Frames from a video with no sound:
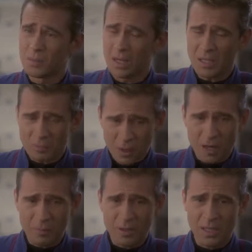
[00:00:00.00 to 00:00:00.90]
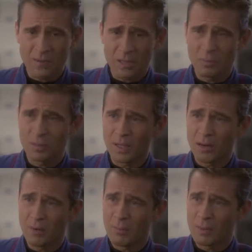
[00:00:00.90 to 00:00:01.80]
But I was brought up believing you don't play
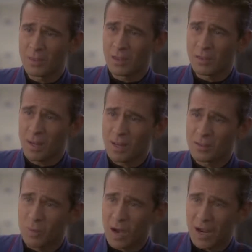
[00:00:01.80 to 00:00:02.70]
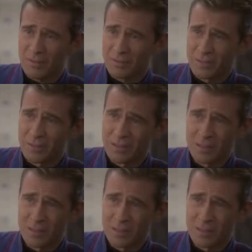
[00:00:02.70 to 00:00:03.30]
around with another man's wife.